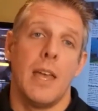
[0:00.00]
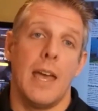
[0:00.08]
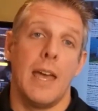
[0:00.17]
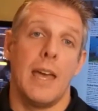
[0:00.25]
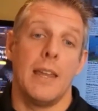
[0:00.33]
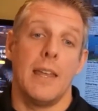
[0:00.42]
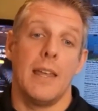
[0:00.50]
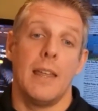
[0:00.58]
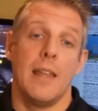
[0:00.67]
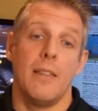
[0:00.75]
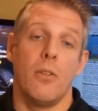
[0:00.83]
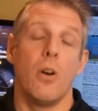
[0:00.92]
and
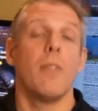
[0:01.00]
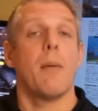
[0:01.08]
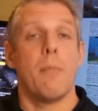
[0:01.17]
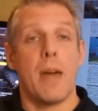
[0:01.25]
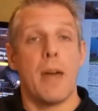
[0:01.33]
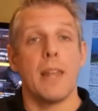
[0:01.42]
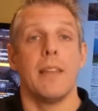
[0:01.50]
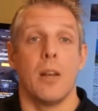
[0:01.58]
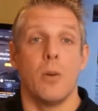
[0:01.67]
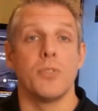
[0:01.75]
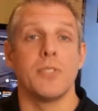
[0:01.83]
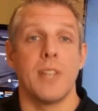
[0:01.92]
that
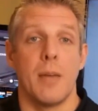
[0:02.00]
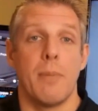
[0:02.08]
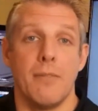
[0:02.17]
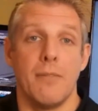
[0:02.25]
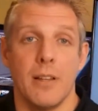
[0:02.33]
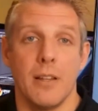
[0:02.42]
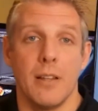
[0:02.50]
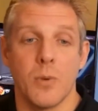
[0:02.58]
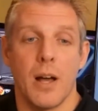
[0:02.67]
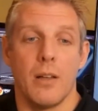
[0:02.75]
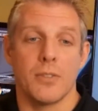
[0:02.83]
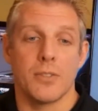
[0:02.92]
metadata will say Bentonville as
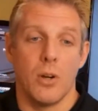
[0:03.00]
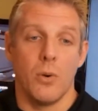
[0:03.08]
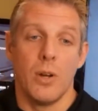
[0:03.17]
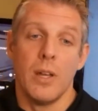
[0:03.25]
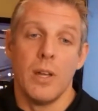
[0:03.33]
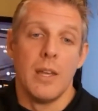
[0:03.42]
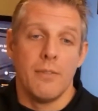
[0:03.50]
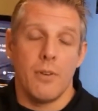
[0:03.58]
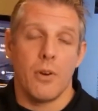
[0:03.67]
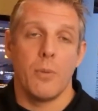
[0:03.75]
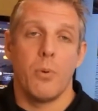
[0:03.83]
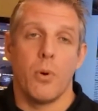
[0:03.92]
well. So
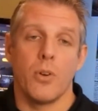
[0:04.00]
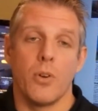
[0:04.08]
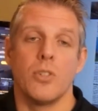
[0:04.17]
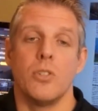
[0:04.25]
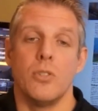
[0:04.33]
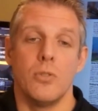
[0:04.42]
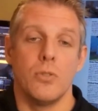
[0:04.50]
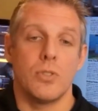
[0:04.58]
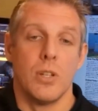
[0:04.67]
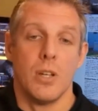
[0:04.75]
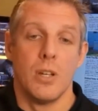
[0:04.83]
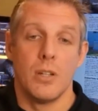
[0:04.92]
very important to
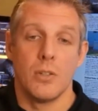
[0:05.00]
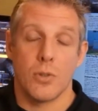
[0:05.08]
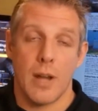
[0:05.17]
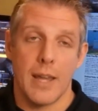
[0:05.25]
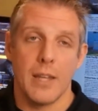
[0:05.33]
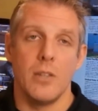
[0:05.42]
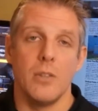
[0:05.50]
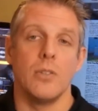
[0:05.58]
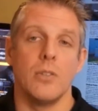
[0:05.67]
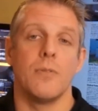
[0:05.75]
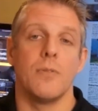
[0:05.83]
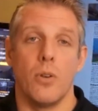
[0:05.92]
try to
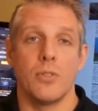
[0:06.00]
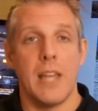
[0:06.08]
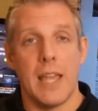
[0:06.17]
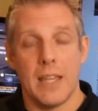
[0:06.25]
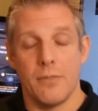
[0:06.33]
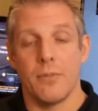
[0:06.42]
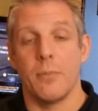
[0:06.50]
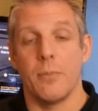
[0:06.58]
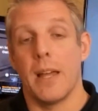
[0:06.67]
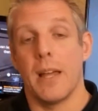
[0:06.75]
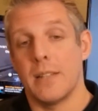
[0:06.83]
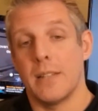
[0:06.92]
use photos taken from
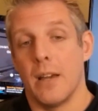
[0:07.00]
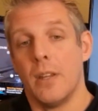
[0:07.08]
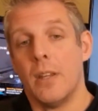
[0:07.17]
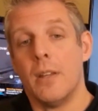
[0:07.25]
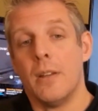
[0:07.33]
that town.